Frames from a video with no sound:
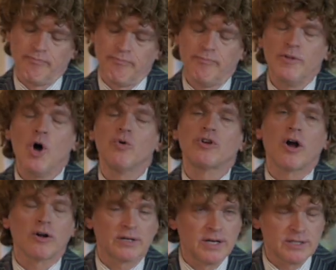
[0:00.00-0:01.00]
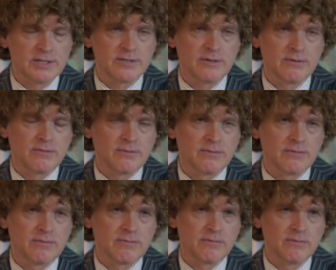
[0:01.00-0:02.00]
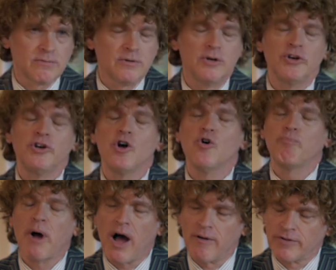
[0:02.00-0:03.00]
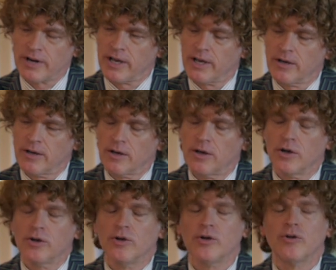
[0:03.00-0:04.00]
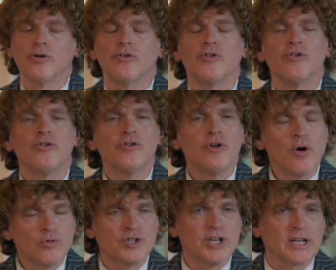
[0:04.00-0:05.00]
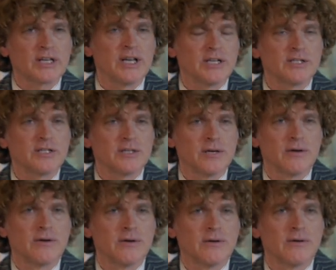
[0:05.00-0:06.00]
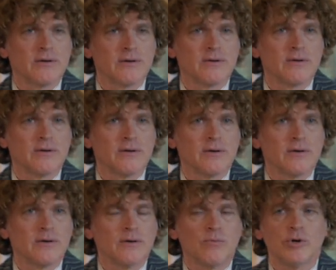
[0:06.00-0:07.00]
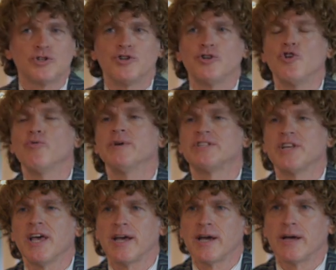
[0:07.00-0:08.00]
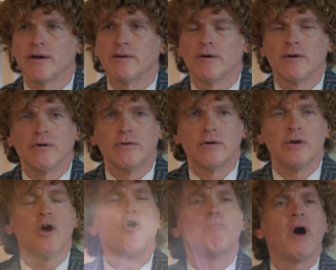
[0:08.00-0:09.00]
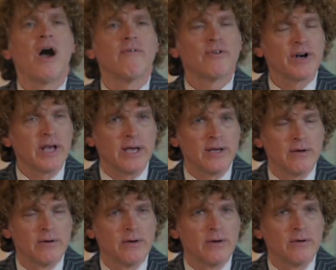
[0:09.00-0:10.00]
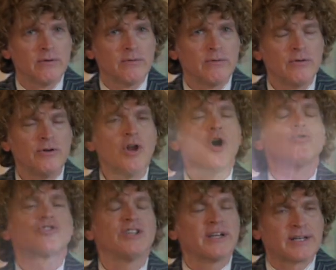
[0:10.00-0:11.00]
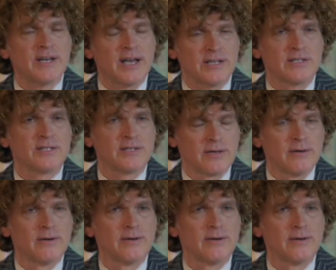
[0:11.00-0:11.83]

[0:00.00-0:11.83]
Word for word: no darkness no poverty no sickness what should you be saying no poverty no sickness